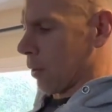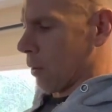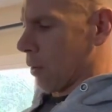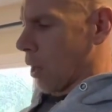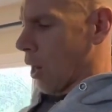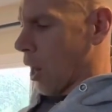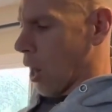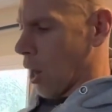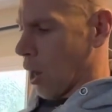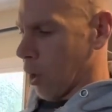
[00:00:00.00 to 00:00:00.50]

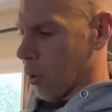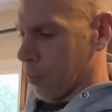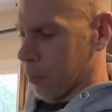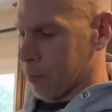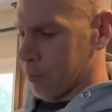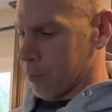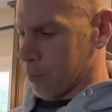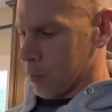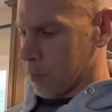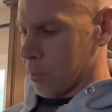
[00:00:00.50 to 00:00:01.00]
I'll
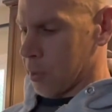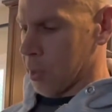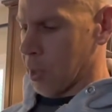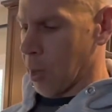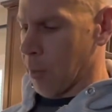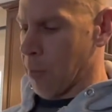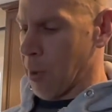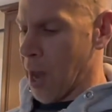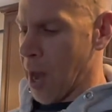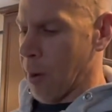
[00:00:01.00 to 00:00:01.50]
get
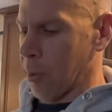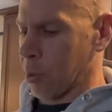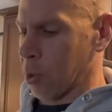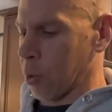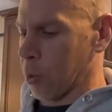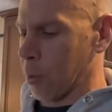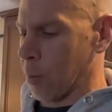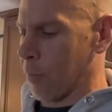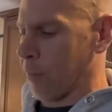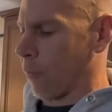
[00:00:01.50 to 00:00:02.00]
a pan with
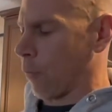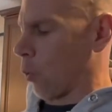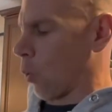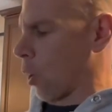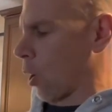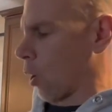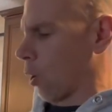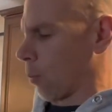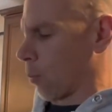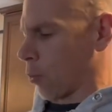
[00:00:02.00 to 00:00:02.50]
aluminum
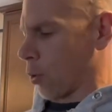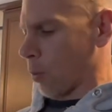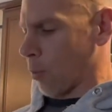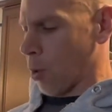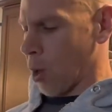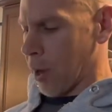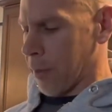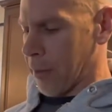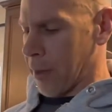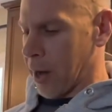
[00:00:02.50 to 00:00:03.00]
foil, put them
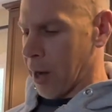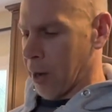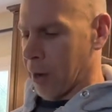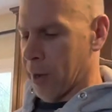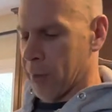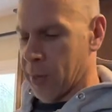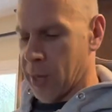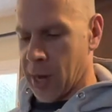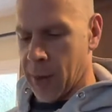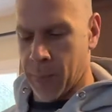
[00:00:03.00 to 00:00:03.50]
on there,
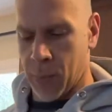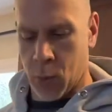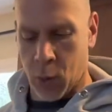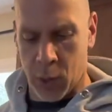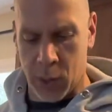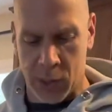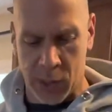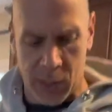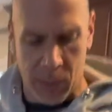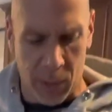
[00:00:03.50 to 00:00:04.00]
and then I
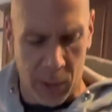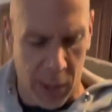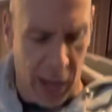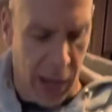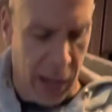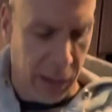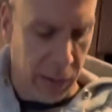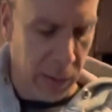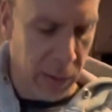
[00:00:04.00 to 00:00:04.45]
pour some of that